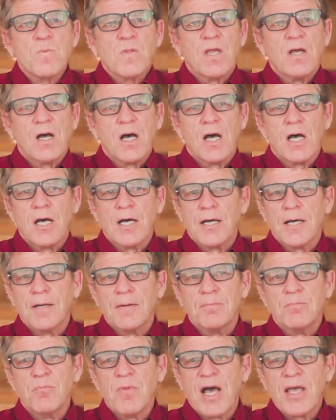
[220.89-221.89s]

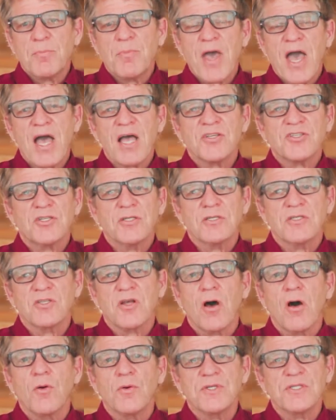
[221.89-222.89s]
My passion has
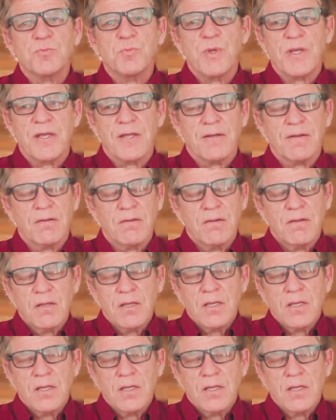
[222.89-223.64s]
always been